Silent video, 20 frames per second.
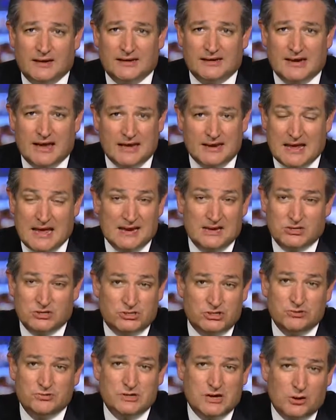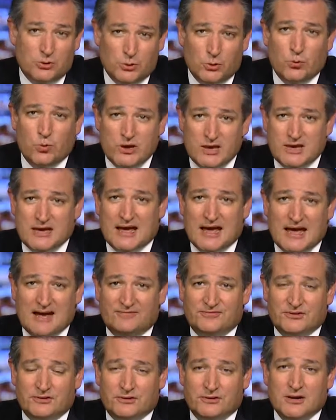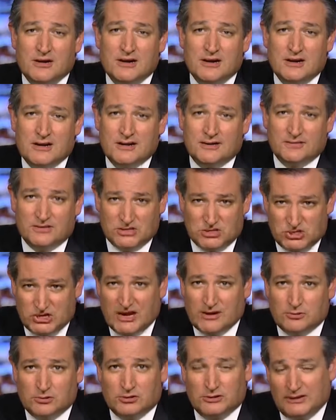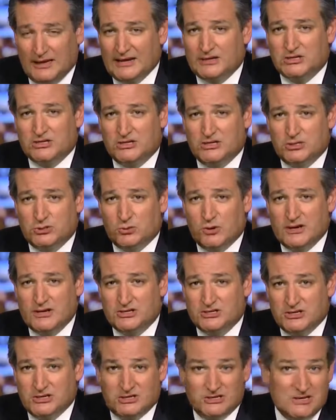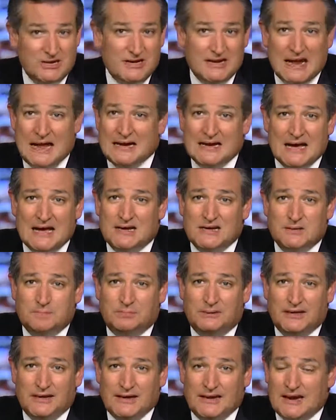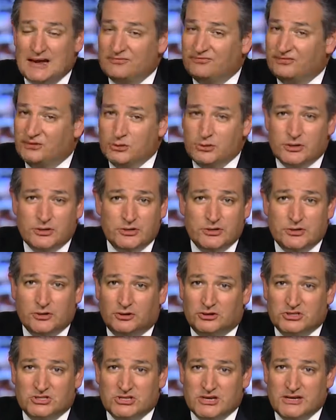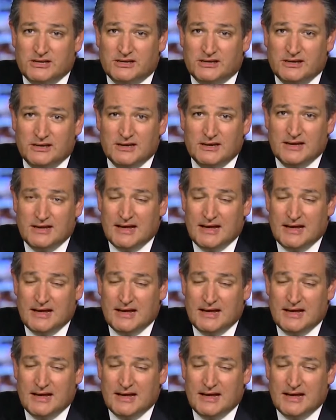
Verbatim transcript: And, and, and as you know, the week after the general election in twenty sixteen, I got on a plane, I flew to New York City,